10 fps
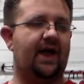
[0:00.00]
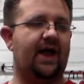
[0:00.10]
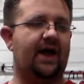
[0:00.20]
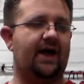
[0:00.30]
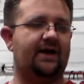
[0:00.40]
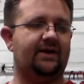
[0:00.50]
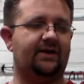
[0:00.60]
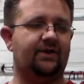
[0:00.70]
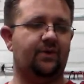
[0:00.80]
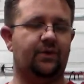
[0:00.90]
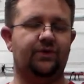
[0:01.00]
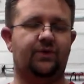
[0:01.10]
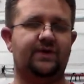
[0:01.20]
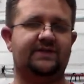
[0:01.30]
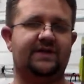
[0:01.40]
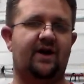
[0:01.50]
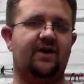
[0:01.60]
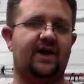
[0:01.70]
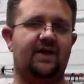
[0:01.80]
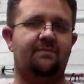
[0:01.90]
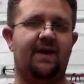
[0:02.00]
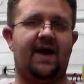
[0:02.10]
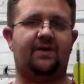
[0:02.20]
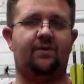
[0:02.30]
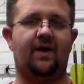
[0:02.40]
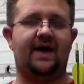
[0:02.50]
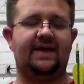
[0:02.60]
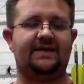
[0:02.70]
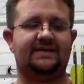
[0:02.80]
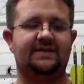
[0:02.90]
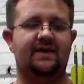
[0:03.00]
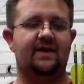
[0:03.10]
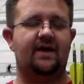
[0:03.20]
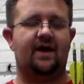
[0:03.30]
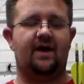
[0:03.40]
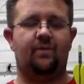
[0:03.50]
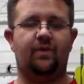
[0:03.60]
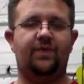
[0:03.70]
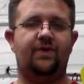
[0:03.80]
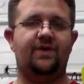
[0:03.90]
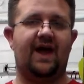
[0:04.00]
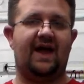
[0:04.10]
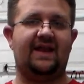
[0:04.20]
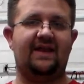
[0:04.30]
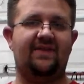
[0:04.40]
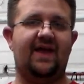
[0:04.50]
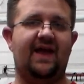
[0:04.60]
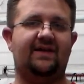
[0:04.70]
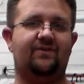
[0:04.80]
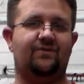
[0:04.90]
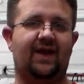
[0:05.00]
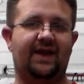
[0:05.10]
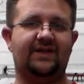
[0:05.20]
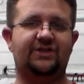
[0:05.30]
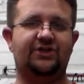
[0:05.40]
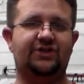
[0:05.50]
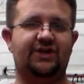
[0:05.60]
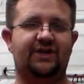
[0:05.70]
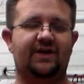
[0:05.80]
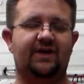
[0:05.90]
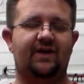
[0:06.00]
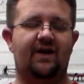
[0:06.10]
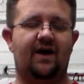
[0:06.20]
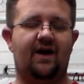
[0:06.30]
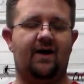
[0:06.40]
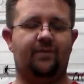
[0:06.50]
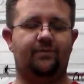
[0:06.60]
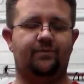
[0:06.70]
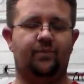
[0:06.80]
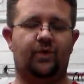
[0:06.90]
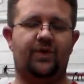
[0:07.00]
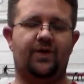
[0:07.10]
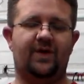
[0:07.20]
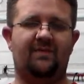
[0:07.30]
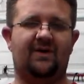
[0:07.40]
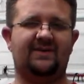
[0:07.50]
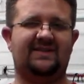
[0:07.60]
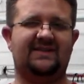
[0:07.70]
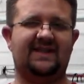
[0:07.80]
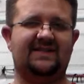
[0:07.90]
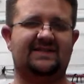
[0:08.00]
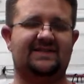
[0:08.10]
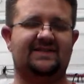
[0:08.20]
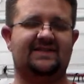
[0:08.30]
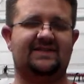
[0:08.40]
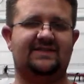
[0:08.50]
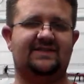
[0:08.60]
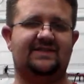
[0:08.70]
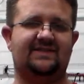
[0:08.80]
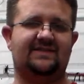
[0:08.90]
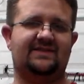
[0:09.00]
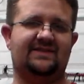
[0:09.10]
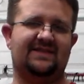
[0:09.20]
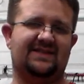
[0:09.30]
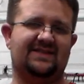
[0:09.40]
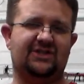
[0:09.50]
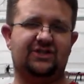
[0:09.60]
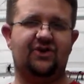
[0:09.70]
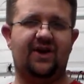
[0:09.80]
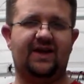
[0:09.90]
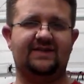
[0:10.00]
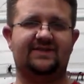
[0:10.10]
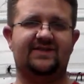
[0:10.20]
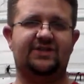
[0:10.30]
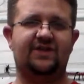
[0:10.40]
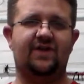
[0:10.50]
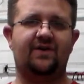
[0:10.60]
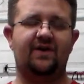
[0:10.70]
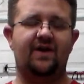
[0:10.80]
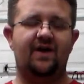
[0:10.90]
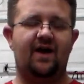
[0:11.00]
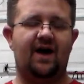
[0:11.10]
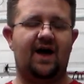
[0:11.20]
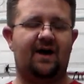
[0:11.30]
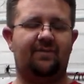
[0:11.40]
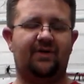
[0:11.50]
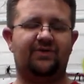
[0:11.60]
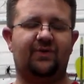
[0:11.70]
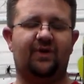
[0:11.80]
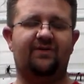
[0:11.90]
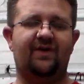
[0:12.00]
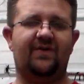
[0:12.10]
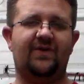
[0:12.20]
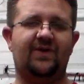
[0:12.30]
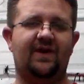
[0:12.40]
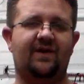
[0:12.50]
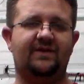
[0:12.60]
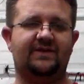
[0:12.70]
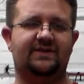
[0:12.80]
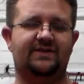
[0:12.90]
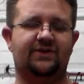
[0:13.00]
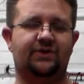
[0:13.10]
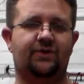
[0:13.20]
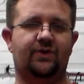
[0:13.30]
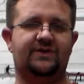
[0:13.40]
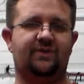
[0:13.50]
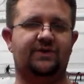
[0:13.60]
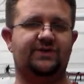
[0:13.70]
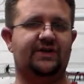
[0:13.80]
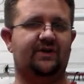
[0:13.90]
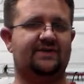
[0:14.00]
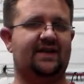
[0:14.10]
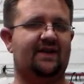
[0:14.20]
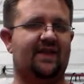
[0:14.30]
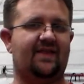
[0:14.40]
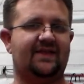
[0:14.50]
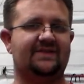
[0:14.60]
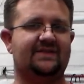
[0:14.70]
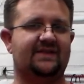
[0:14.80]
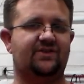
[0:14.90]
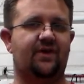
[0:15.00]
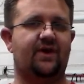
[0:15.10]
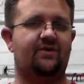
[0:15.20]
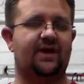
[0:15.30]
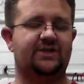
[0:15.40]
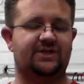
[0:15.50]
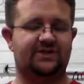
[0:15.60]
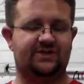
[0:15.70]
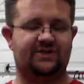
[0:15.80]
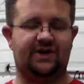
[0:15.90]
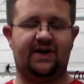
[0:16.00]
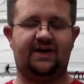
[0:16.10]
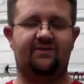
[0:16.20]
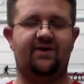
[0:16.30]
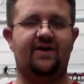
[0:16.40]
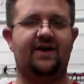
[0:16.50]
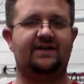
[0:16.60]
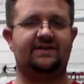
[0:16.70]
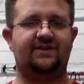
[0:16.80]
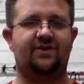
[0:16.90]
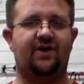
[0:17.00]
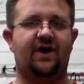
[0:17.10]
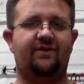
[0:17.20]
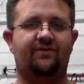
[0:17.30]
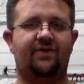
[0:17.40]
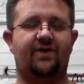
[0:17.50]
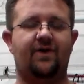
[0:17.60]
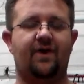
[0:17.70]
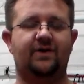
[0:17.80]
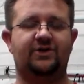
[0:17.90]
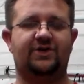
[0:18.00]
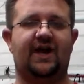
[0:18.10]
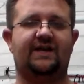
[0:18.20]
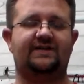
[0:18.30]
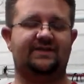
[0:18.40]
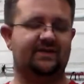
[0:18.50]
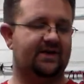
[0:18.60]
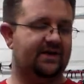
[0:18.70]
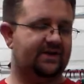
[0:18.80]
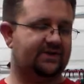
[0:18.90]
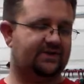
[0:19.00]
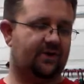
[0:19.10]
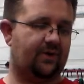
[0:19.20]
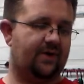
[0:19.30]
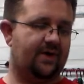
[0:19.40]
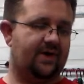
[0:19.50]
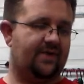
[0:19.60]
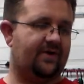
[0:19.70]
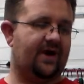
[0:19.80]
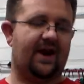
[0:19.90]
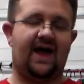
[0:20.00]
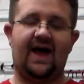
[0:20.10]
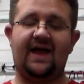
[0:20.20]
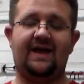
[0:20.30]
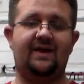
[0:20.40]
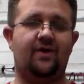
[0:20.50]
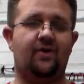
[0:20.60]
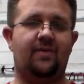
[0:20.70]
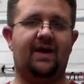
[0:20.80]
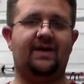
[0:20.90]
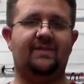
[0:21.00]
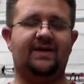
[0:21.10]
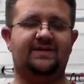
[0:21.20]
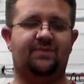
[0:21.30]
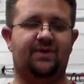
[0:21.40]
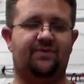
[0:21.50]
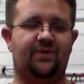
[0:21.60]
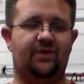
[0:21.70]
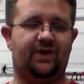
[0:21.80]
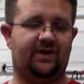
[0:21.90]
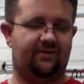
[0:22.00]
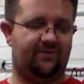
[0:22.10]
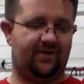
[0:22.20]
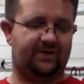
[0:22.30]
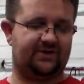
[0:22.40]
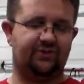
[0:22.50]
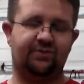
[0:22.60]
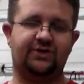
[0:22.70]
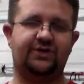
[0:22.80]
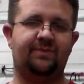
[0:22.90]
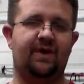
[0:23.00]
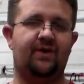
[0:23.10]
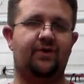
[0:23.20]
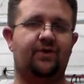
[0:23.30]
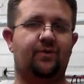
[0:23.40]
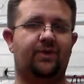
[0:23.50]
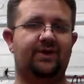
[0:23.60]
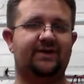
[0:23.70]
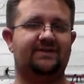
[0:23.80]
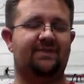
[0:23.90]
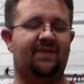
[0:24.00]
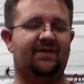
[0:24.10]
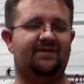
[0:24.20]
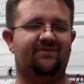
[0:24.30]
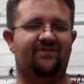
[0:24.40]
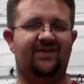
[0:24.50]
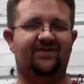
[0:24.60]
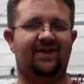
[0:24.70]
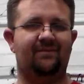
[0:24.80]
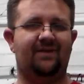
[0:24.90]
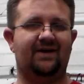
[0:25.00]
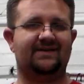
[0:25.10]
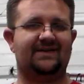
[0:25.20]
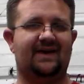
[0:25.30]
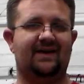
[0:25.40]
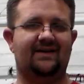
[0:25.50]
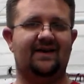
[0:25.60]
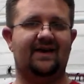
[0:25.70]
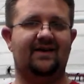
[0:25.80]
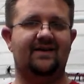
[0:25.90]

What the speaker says: And you will notice target impact wise, when they're not in that range, where they're in about 6-ish grains of each other, about 25-30 yards, you'll notice once you get outside of that like 6 grain range, because you'll start getting a variance in your height for your shots. So they're not a high-end arrow by any means, but if you're looking for a super cheap arrow and you're willing to spend the 15 bucks on